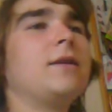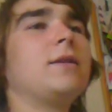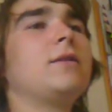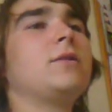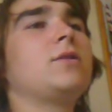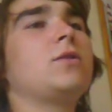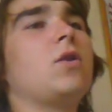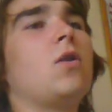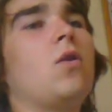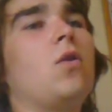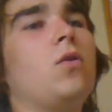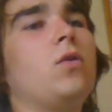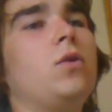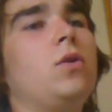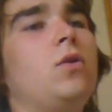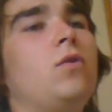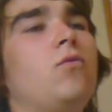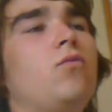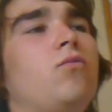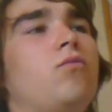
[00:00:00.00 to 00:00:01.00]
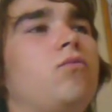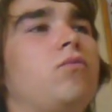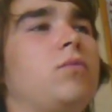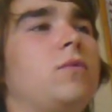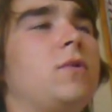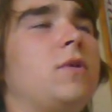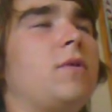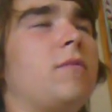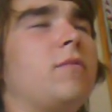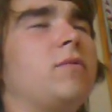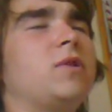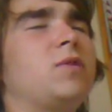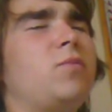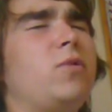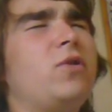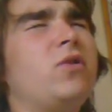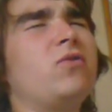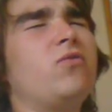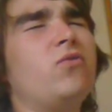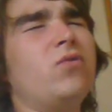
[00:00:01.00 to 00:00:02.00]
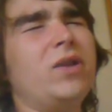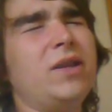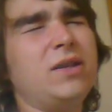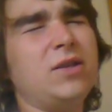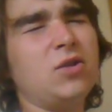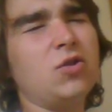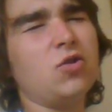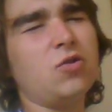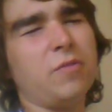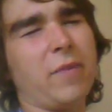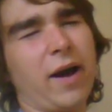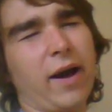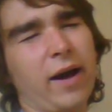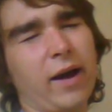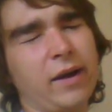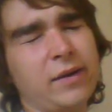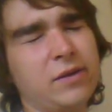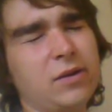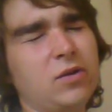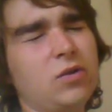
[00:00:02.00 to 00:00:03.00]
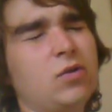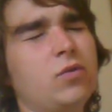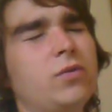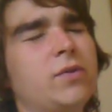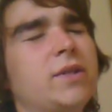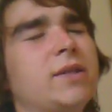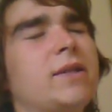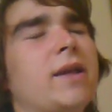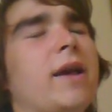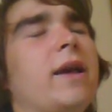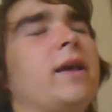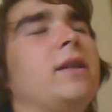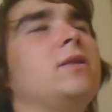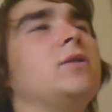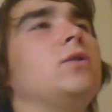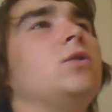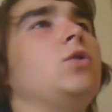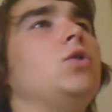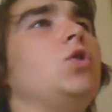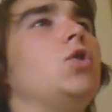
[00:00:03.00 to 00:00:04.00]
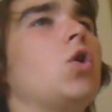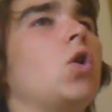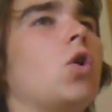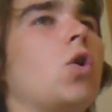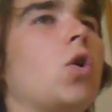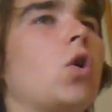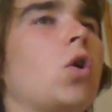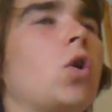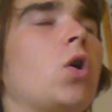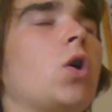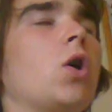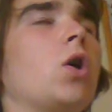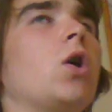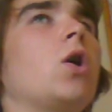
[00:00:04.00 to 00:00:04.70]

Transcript: So the spirit reads your mind. You send your